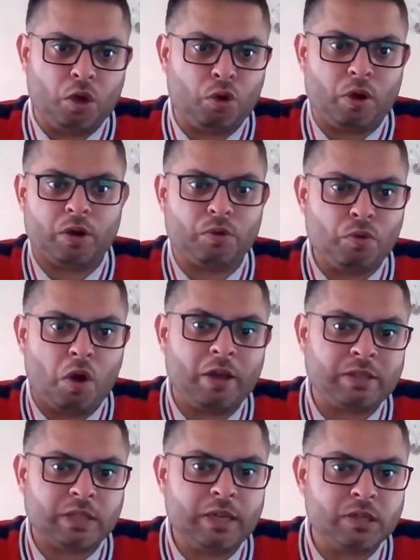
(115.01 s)
going
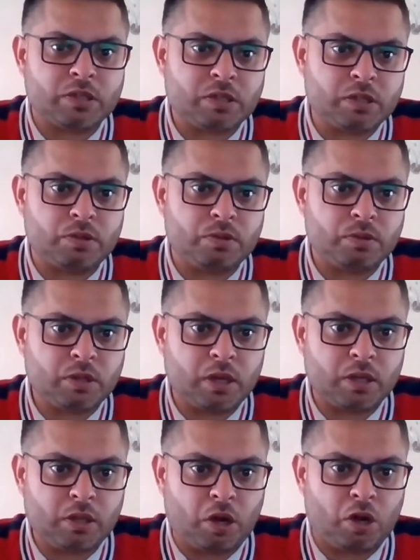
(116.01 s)
right into
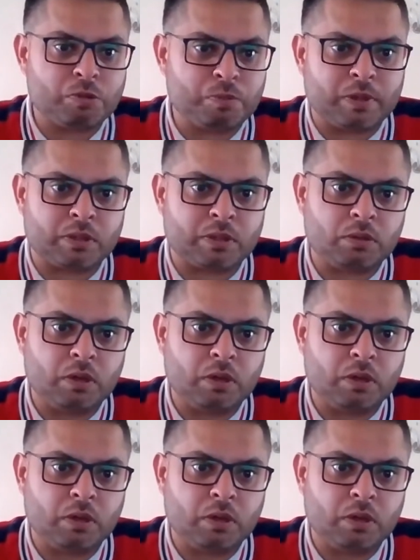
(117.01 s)
the hospital.